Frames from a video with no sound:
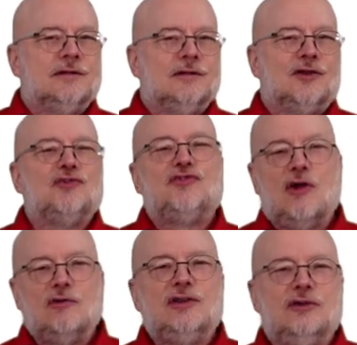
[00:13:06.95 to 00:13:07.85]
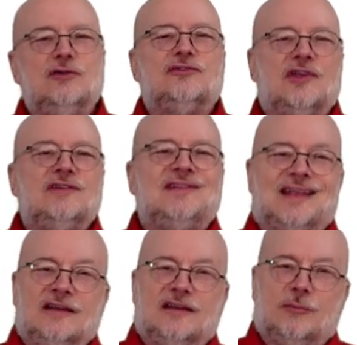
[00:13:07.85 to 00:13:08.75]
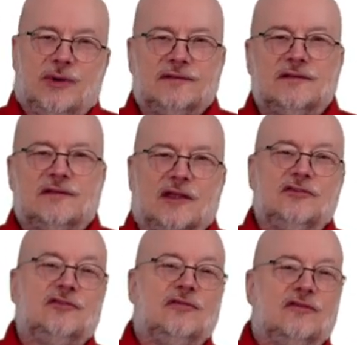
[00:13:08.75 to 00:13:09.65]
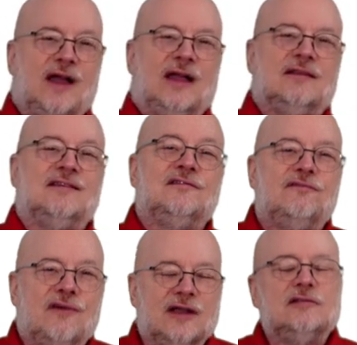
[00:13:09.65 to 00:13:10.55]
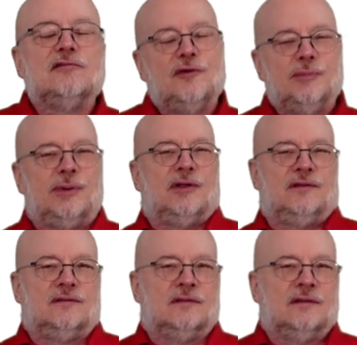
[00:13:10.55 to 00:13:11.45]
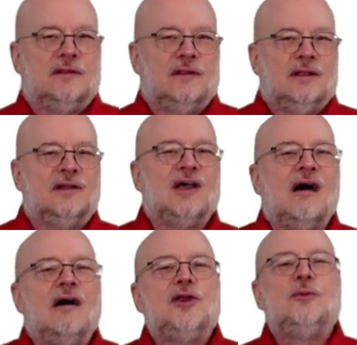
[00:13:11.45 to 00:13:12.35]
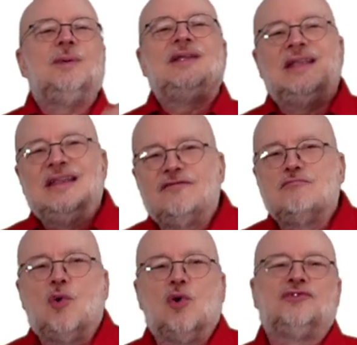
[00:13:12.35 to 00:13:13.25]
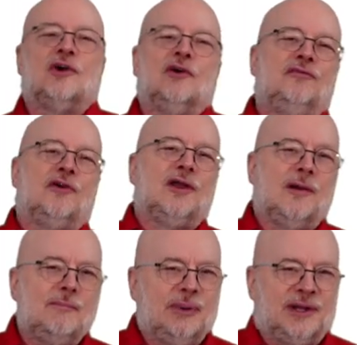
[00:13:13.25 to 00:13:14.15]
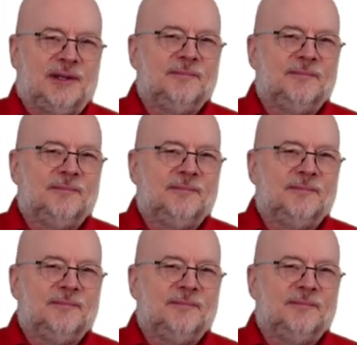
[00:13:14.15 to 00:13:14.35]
Controlling Google's understanding and presentation of the facts is vital for a person, and arguably even more so for a company.